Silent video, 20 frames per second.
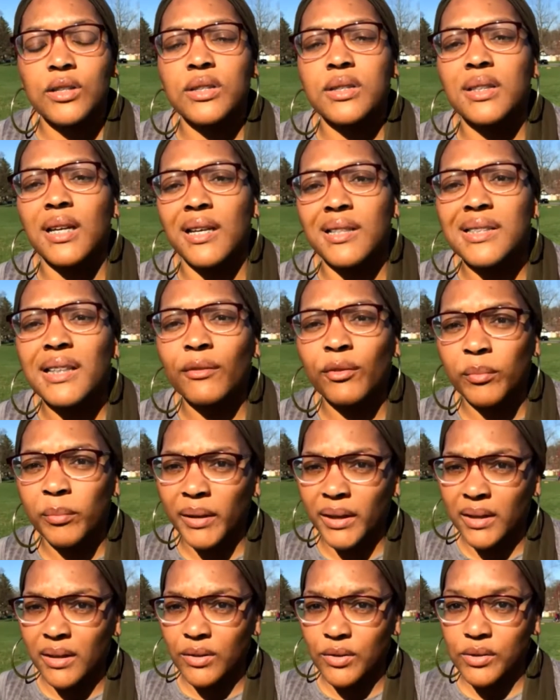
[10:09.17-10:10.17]
Does
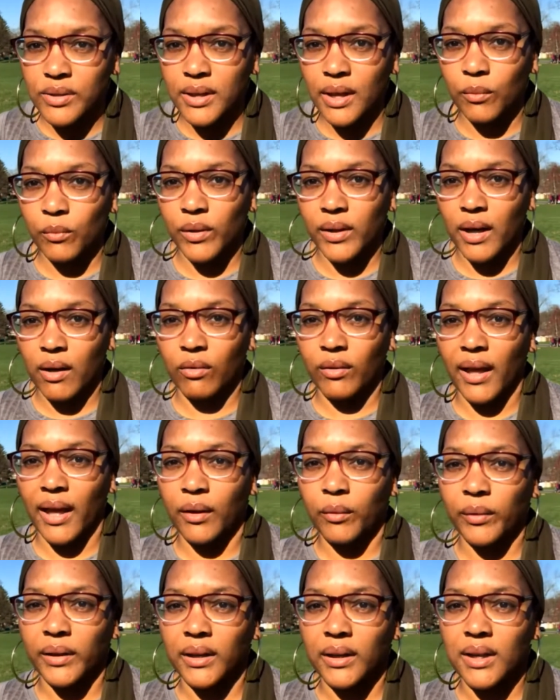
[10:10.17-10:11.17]
everybody understand what health
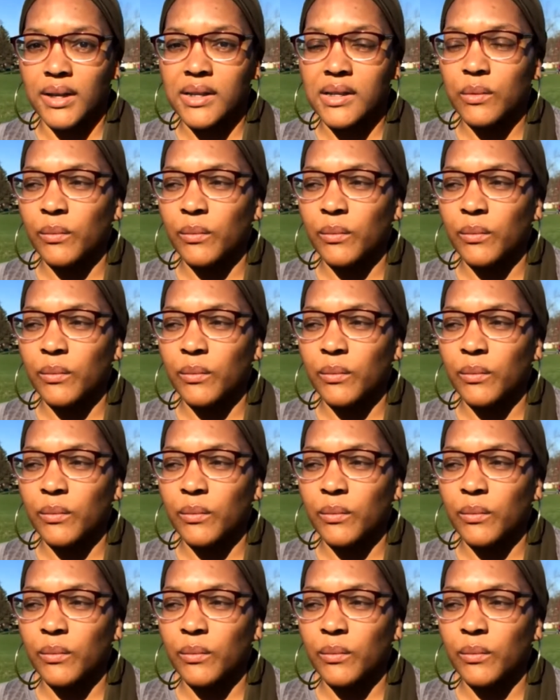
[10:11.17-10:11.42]
equity is?